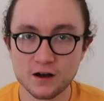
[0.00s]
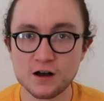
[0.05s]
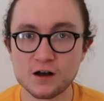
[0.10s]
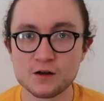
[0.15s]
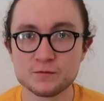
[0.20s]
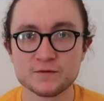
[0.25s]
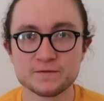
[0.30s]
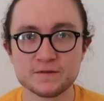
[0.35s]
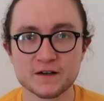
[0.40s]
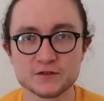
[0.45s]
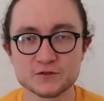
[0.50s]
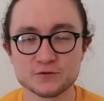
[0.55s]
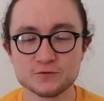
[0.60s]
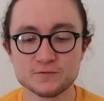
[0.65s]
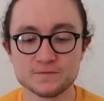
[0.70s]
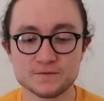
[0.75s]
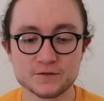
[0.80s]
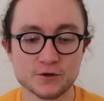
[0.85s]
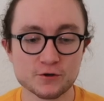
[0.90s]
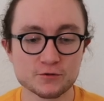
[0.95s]
uh,
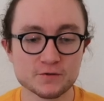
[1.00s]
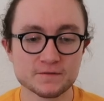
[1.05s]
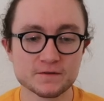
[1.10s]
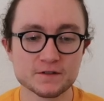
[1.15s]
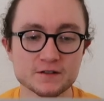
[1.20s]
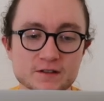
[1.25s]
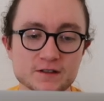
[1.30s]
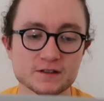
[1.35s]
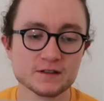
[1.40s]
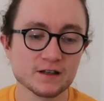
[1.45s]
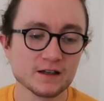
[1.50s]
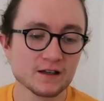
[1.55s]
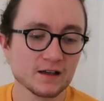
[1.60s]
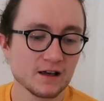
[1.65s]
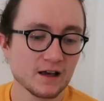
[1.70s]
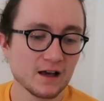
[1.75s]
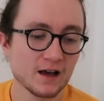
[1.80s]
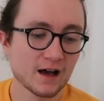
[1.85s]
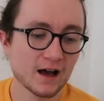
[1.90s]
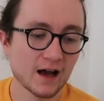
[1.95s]
professional photographers,
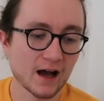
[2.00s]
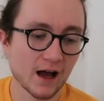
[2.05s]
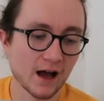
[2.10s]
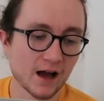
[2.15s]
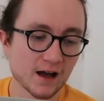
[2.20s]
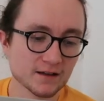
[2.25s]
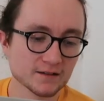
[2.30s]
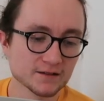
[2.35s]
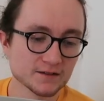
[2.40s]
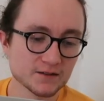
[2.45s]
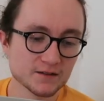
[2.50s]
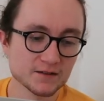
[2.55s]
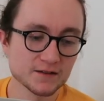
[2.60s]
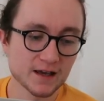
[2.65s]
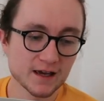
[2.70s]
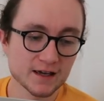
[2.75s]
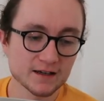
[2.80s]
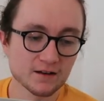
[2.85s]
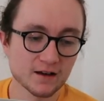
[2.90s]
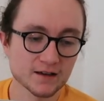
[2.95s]
and
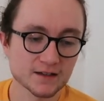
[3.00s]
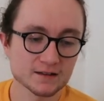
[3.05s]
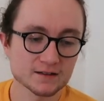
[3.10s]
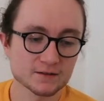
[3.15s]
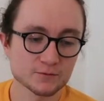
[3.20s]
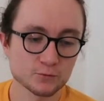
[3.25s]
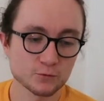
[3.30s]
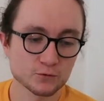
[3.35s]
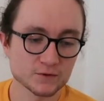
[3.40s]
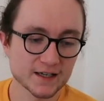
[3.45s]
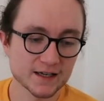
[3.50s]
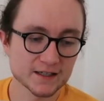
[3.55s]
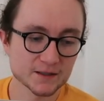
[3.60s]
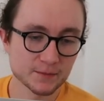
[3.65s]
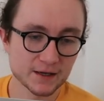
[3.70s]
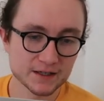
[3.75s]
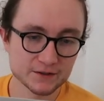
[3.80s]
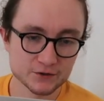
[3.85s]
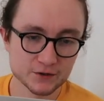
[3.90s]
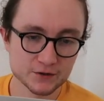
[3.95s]
they like will
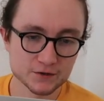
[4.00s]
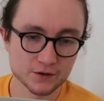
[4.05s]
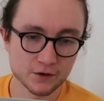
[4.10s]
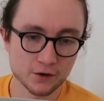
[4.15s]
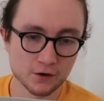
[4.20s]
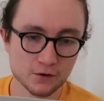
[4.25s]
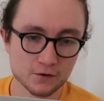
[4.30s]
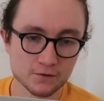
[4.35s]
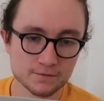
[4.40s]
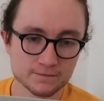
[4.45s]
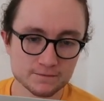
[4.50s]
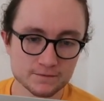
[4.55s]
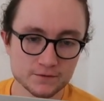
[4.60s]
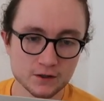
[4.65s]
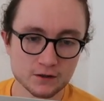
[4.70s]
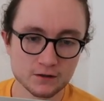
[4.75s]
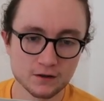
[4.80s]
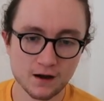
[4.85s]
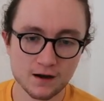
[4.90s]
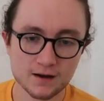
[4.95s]
take pictures of
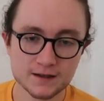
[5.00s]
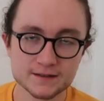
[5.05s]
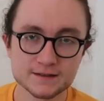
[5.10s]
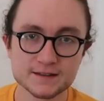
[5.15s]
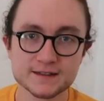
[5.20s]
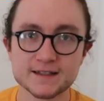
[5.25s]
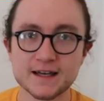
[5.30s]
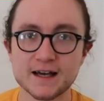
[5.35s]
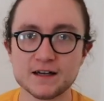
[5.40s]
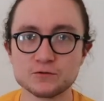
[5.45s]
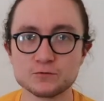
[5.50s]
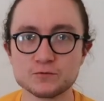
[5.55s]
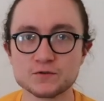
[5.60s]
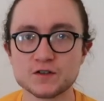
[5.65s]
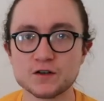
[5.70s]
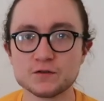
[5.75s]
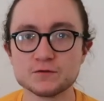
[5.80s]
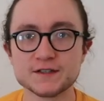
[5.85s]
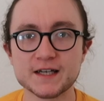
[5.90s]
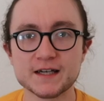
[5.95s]
the lights and
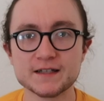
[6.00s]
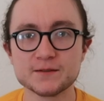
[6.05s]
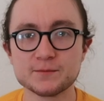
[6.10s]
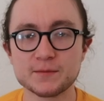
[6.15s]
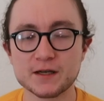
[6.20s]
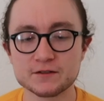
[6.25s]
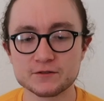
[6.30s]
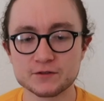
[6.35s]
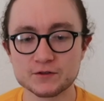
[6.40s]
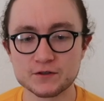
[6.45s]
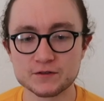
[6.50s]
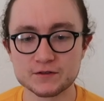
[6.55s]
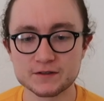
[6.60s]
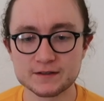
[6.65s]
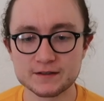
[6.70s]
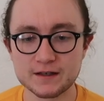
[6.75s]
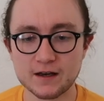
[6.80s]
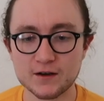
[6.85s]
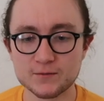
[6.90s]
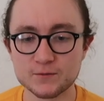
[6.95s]
also take
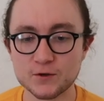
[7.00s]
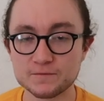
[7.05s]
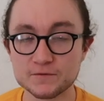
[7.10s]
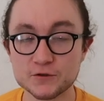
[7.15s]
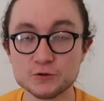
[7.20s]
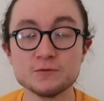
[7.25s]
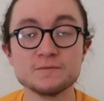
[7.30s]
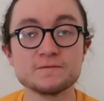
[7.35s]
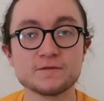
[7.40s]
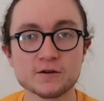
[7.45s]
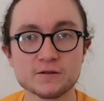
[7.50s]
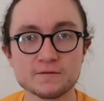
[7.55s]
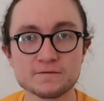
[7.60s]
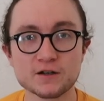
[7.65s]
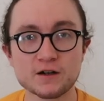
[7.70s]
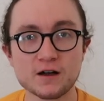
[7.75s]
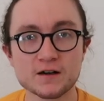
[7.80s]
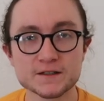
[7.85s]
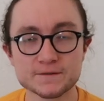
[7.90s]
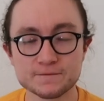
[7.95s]
pictures um, of you in front of
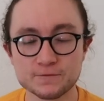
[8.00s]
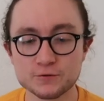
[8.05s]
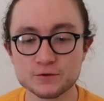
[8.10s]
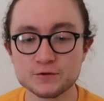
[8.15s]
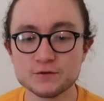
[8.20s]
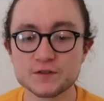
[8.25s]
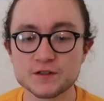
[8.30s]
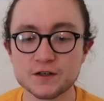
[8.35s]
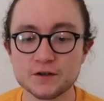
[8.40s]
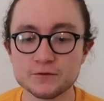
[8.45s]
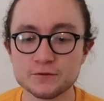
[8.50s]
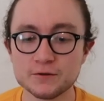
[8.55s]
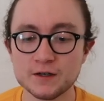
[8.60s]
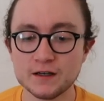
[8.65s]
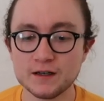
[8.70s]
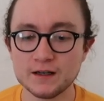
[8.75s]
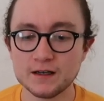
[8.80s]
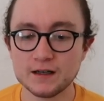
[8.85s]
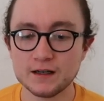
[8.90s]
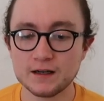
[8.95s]
the lights for you. So
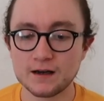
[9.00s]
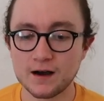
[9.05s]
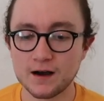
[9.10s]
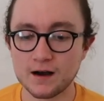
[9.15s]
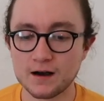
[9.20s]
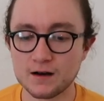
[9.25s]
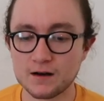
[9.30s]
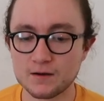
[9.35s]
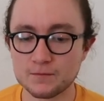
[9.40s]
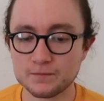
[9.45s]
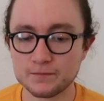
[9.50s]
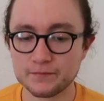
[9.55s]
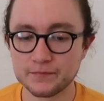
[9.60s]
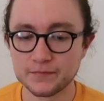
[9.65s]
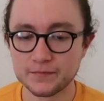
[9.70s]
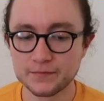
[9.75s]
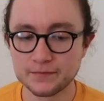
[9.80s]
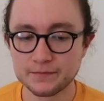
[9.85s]
um,